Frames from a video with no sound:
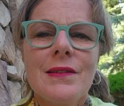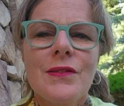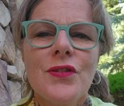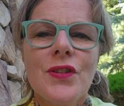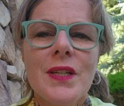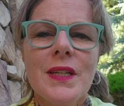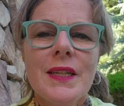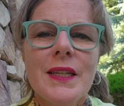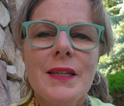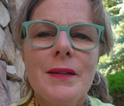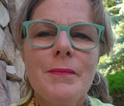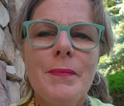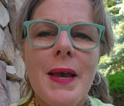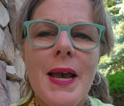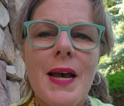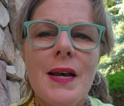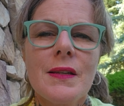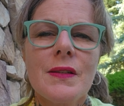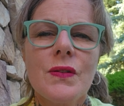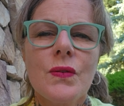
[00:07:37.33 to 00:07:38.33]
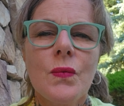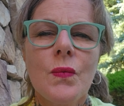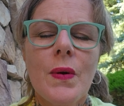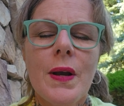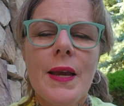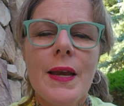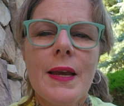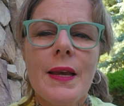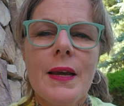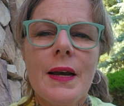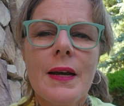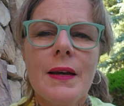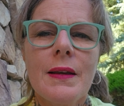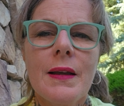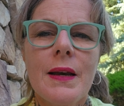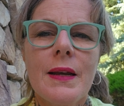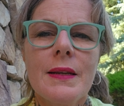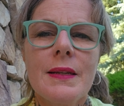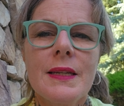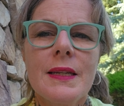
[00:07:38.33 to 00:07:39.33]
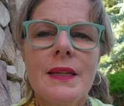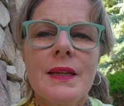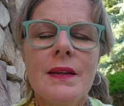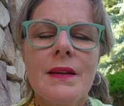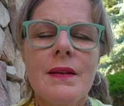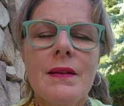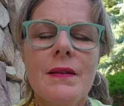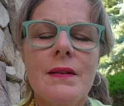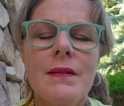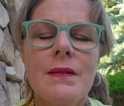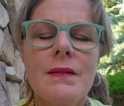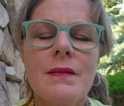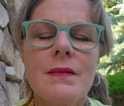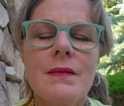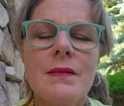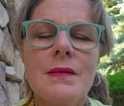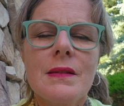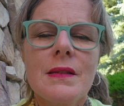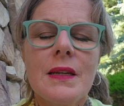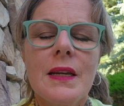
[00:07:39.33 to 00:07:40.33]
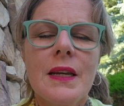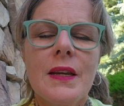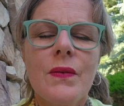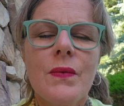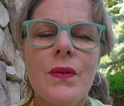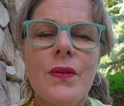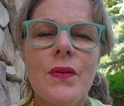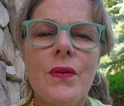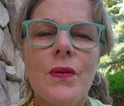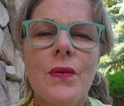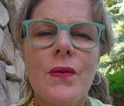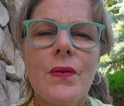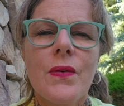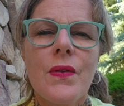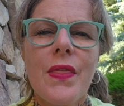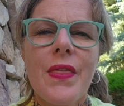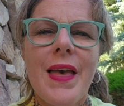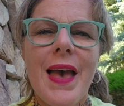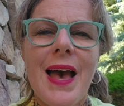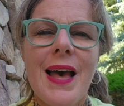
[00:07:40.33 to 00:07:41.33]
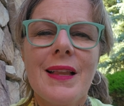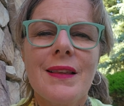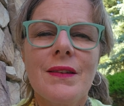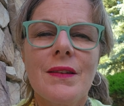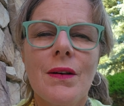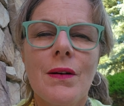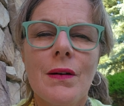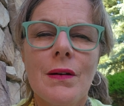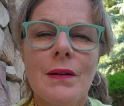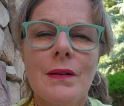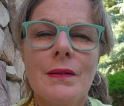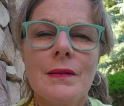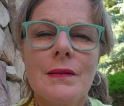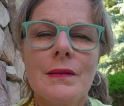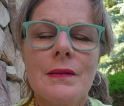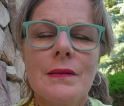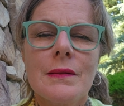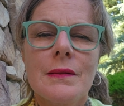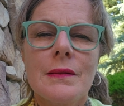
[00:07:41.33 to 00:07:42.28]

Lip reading: She did pass away. I didn't study with her that long,